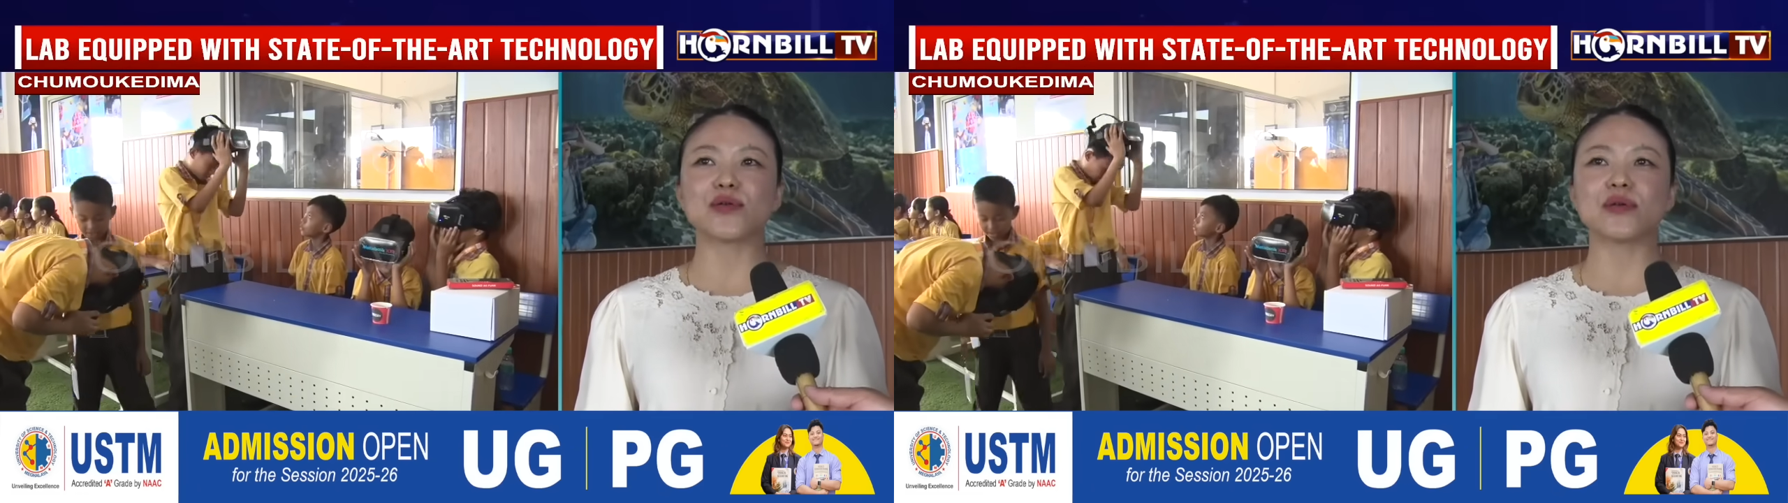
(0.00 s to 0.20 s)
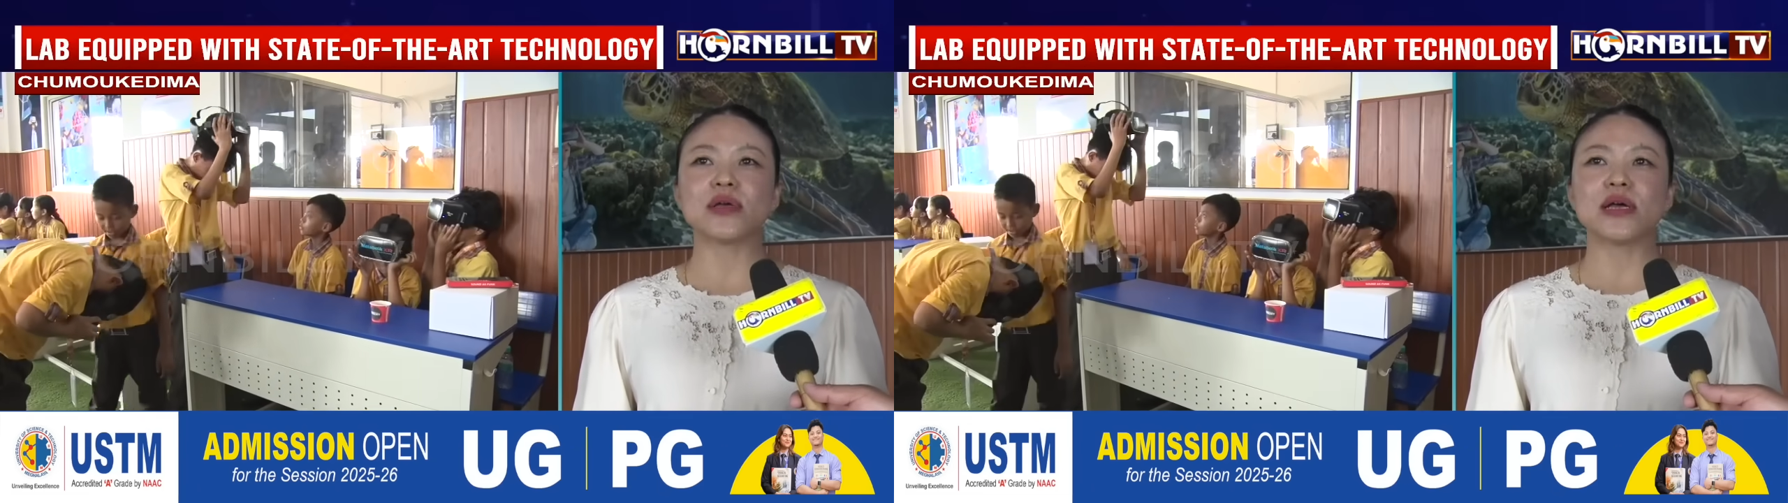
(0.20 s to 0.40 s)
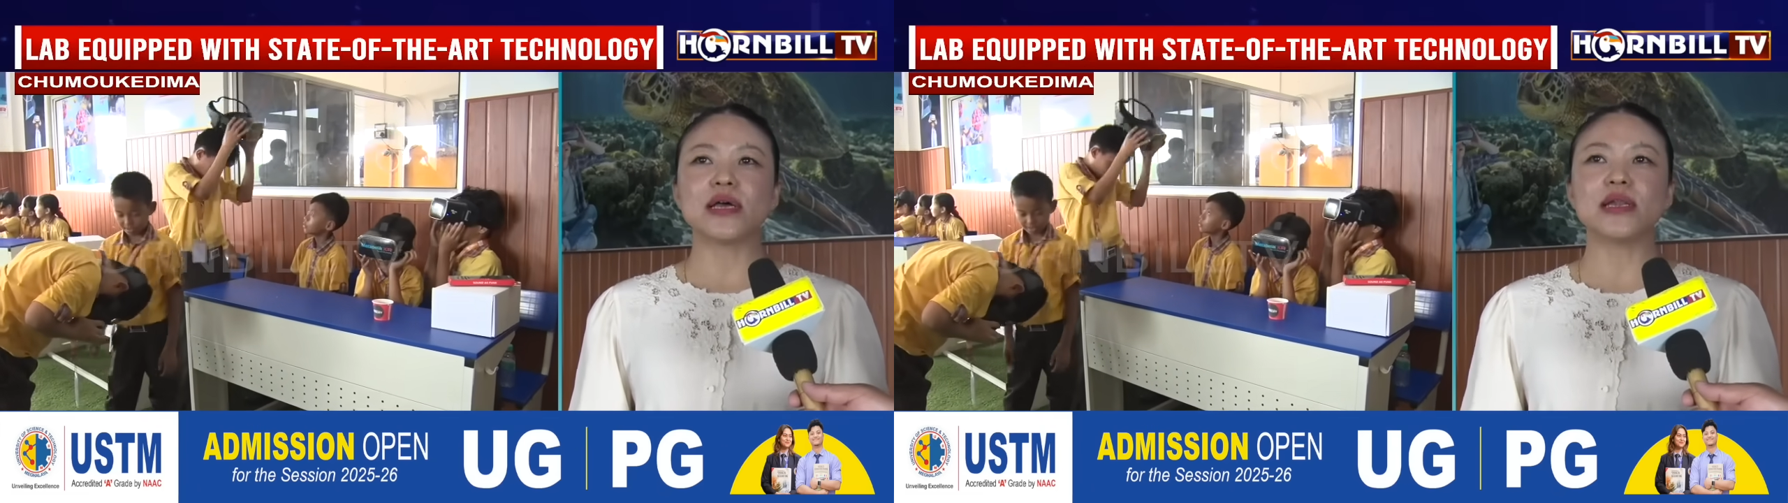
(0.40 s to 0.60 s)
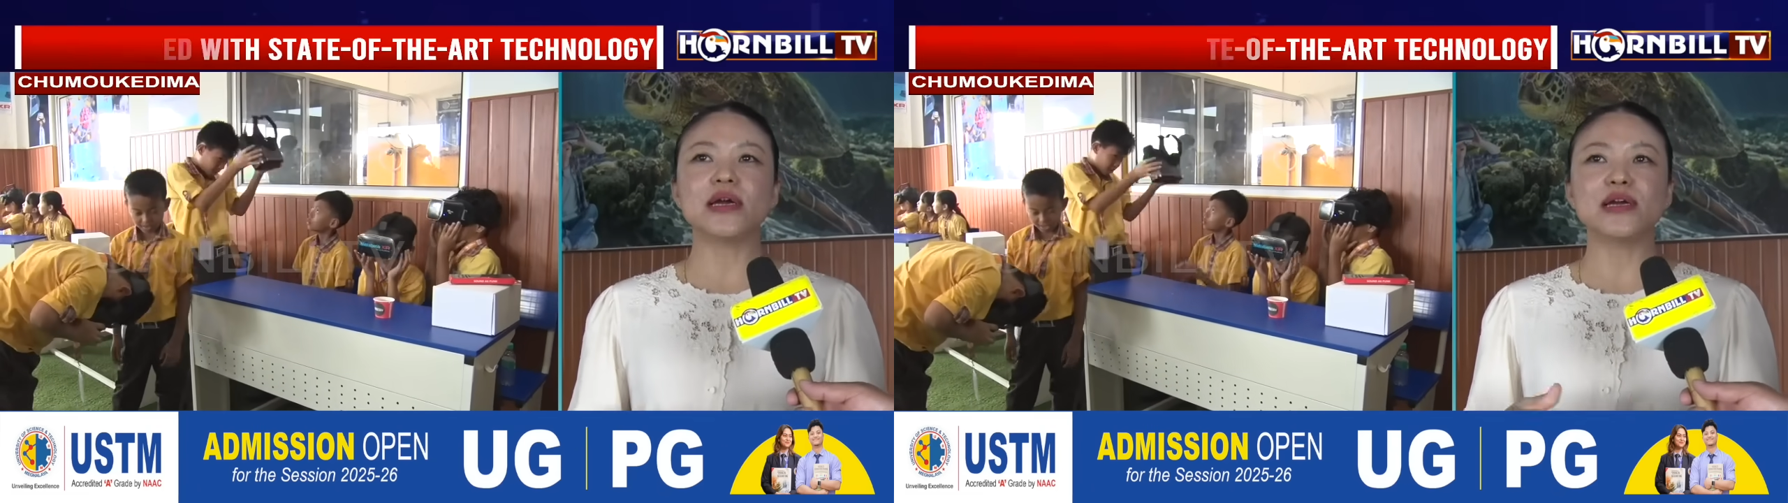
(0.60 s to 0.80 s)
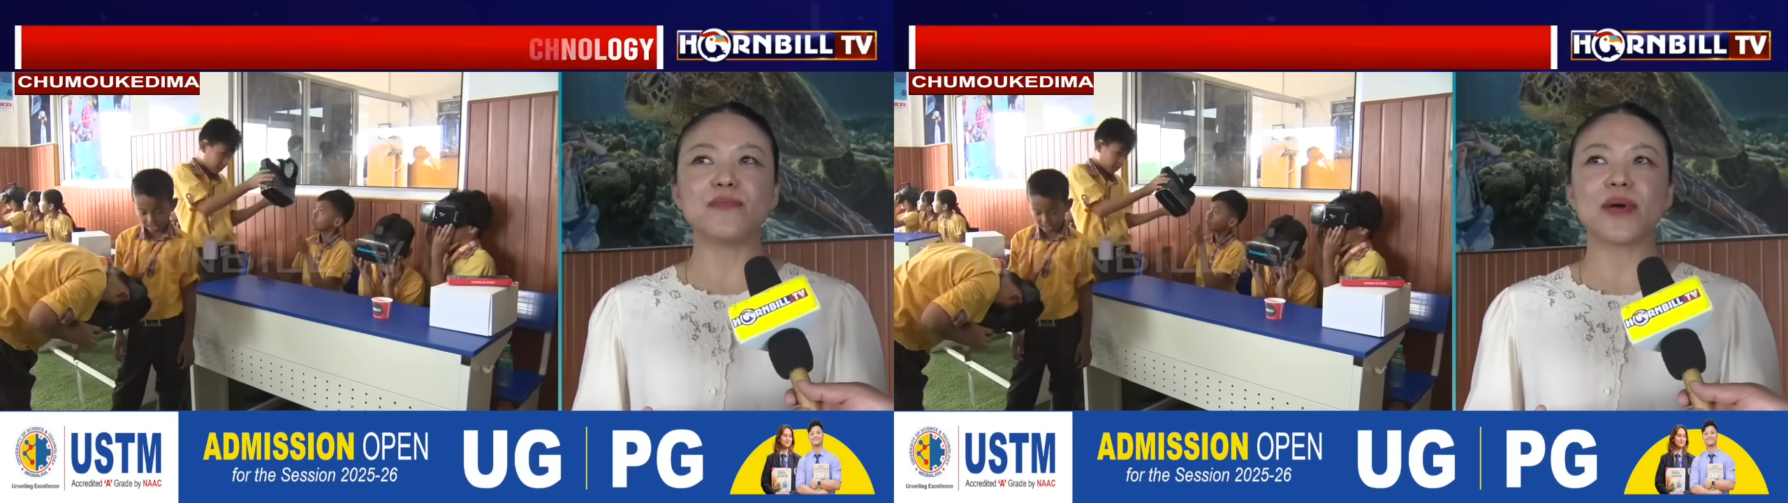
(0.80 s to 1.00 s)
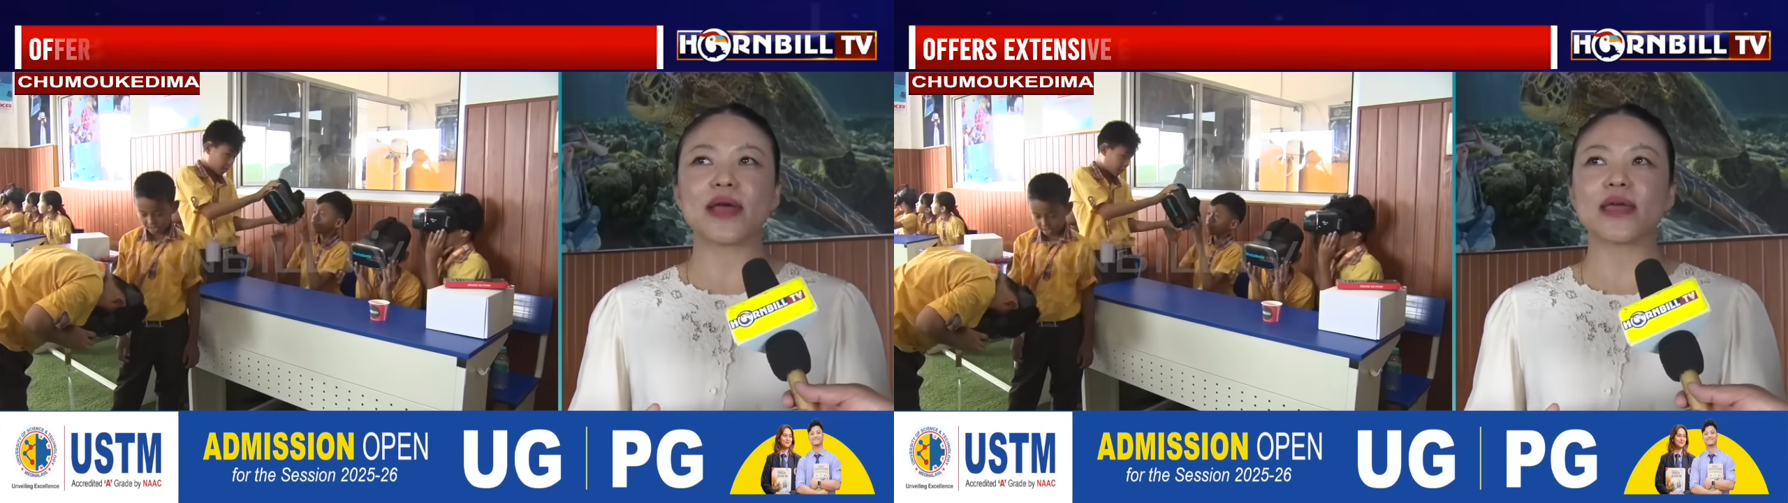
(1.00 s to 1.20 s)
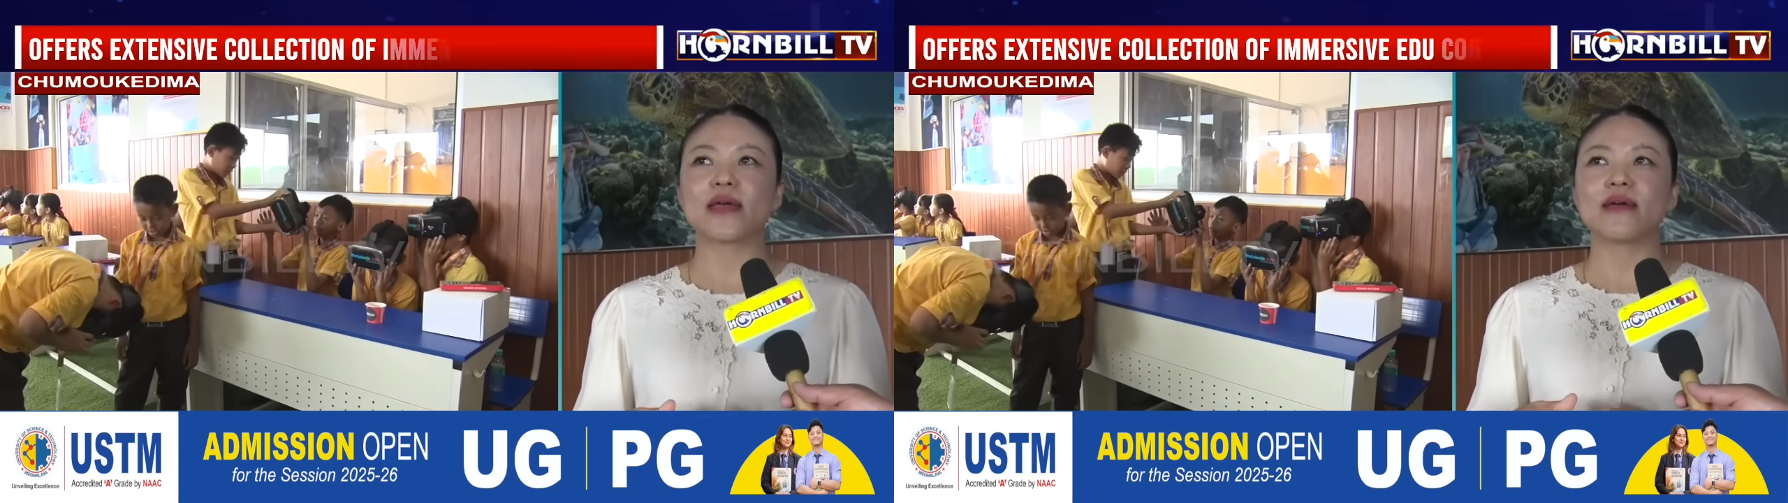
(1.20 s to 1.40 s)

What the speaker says: you know learn by